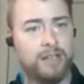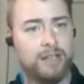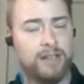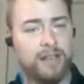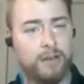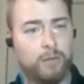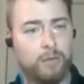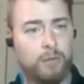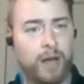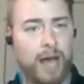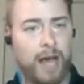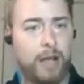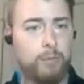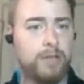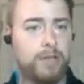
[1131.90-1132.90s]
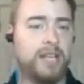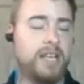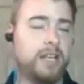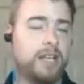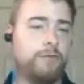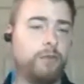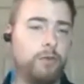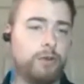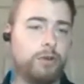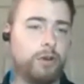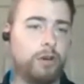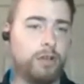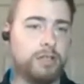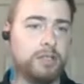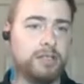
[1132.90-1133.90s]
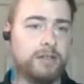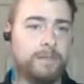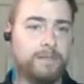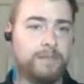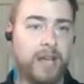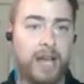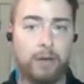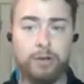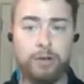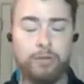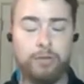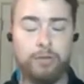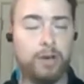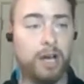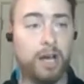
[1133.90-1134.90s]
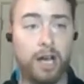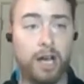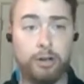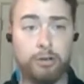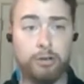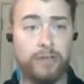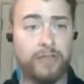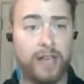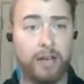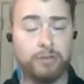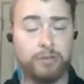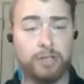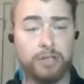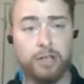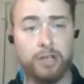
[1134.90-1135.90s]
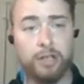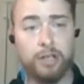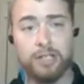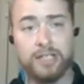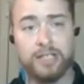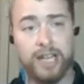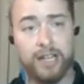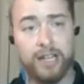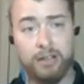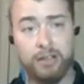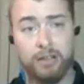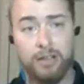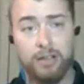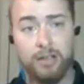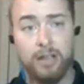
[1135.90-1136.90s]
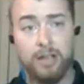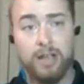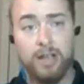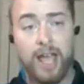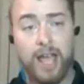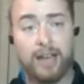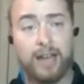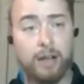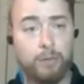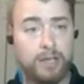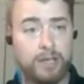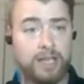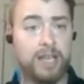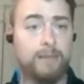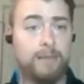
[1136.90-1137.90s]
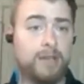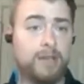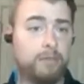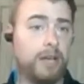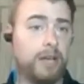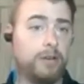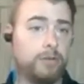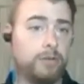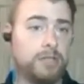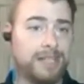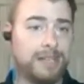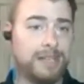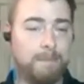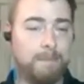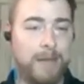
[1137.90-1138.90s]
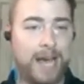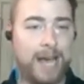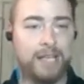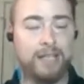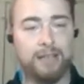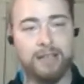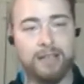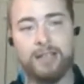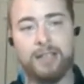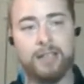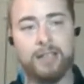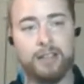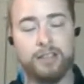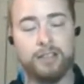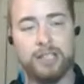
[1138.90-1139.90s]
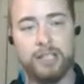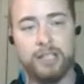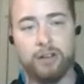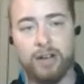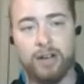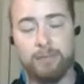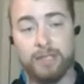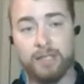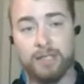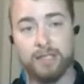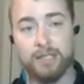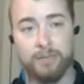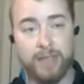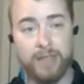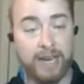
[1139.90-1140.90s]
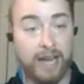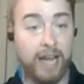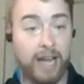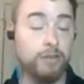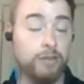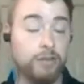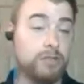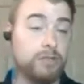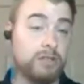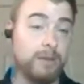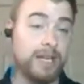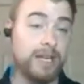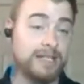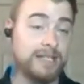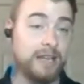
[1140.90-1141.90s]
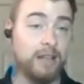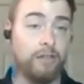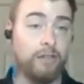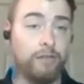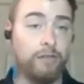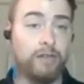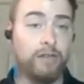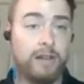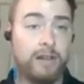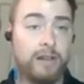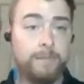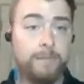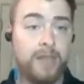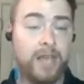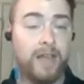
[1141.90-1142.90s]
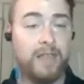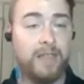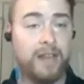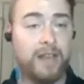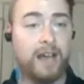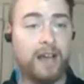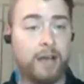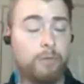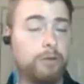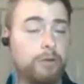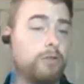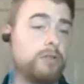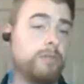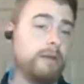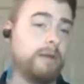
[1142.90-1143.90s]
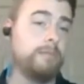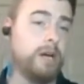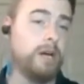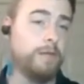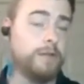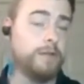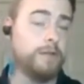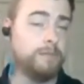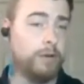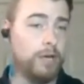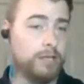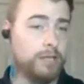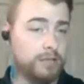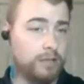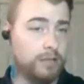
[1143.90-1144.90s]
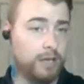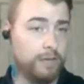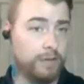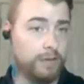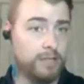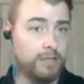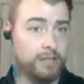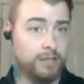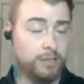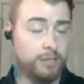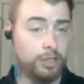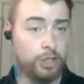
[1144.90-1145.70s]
Like I would take phone calls, I would do $100,000 sale, and I would type in my notes immaculate into the CRM system that I used myself. And then I would go to my boss's office to